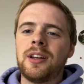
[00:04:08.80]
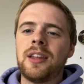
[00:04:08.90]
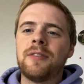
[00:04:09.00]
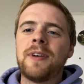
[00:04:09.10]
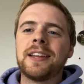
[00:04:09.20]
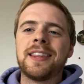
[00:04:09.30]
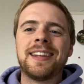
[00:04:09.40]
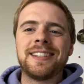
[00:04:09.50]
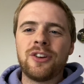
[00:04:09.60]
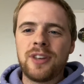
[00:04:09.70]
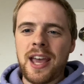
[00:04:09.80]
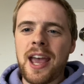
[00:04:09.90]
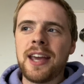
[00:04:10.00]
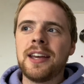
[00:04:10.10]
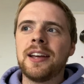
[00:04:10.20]
and the fact that it's
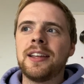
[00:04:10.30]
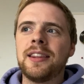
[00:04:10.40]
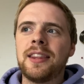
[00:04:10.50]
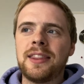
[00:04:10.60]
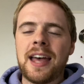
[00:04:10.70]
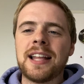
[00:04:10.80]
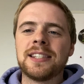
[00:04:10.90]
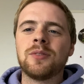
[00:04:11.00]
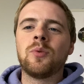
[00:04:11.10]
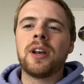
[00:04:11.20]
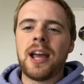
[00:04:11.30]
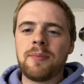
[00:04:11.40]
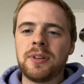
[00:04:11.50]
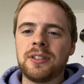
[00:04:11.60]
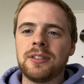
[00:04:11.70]
okay that that's what
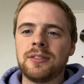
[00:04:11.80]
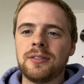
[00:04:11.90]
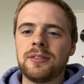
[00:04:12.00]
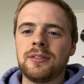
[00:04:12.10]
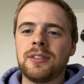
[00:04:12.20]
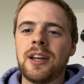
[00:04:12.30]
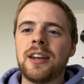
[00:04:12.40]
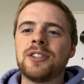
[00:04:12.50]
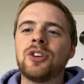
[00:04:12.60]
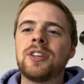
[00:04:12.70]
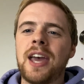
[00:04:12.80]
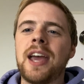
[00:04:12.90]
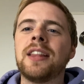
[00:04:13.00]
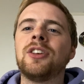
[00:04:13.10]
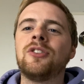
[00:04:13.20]
happened. And it's
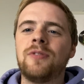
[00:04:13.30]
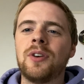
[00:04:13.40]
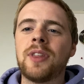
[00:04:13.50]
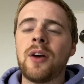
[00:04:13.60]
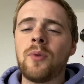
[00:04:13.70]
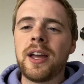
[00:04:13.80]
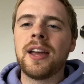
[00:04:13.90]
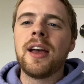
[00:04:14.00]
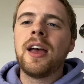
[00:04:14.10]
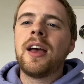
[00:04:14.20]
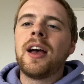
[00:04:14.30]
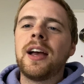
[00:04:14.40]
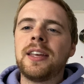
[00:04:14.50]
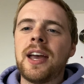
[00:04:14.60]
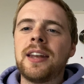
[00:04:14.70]
okay that you feel that way.
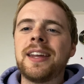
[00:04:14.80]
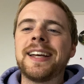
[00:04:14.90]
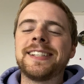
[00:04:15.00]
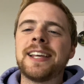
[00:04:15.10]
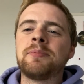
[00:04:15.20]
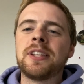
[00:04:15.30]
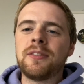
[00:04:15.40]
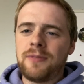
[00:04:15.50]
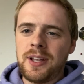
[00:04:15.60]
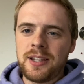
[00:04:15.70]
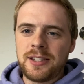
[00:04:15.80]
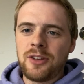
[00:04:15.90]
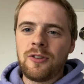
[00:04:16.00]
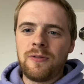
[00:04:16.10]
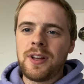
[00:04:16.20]
Again, accepting the feelings that
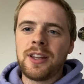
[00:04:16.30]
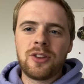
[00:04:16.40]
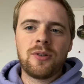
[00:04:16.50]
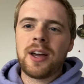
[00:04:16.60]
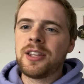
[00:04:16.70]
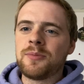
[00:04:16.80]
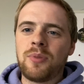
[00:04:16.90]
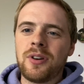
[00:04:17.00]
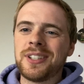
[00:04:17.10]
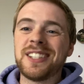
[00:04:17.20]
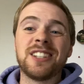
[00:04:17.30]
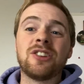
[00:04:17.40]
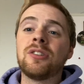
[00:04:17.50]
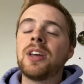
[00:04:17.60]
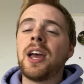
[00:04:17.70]
you're feeling throughout this process. It's
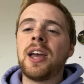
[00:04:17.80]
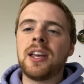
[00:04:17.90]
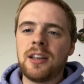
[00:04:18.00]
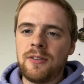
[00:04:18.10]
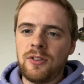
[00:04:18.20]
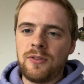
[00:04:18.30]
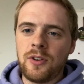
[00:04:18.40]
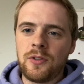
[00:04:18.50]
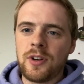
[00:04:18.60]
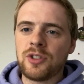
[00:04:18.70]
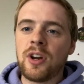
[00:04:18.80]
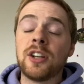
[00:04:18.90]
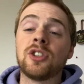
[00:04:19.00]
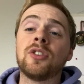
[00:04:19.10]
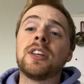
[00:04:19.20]
okay if you feel
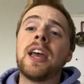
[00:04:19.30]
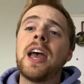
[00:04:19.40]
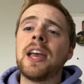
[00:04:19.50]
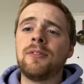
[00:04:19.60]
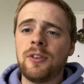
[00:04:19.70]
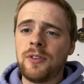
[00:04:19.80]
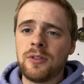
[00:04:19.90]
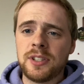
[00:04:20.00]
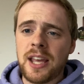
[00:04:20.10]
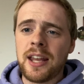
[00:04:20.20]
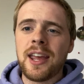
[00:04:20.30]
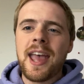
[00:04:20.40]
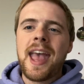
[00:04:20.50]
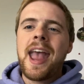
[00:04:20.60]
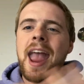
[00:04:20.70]
frustrated. It's okay if you feel sad.
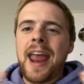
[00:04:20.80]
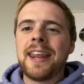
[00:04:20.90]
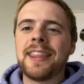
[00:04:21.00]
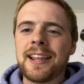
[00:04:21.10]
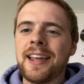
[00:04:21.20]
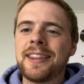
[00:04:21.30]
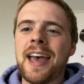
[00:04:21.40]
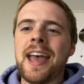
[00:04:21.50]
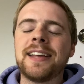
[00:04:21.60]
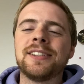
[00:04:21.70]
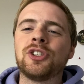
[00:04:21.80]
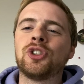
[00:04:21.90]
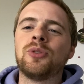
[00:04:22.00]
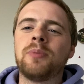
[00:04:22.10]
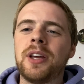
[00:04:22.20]
Anything like that is
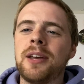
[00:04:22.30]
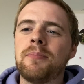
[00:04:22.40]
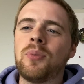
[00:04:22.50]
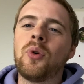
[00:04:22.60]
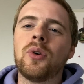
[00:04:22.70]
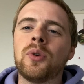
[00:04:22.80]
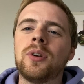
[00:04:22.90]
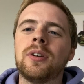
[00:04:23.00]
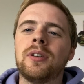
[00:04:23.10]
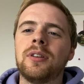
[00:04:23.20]
super important.